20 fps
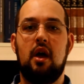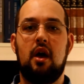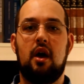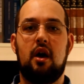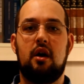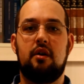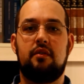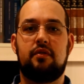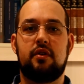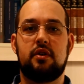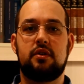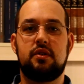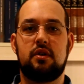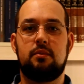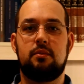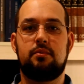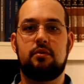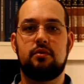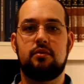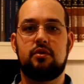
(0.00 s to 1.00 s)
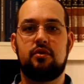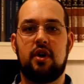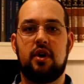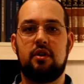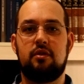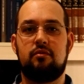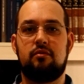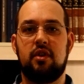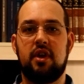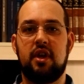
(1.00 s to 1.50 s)
For example,
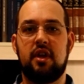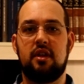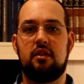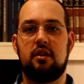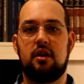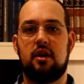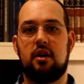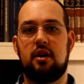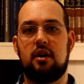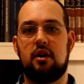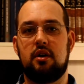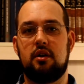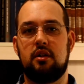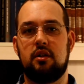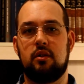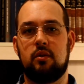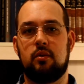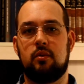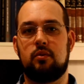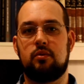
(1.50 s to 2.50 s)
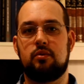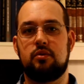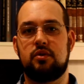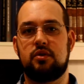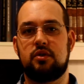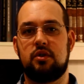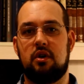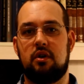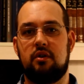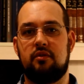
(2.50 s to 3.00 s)
trying to read
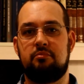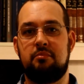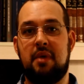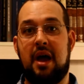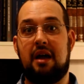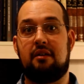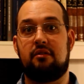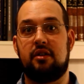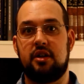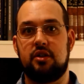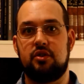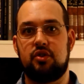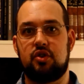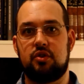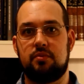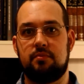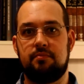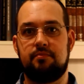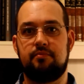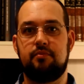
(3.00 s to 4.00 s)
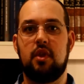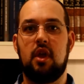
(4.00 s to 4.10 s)
laws of marriage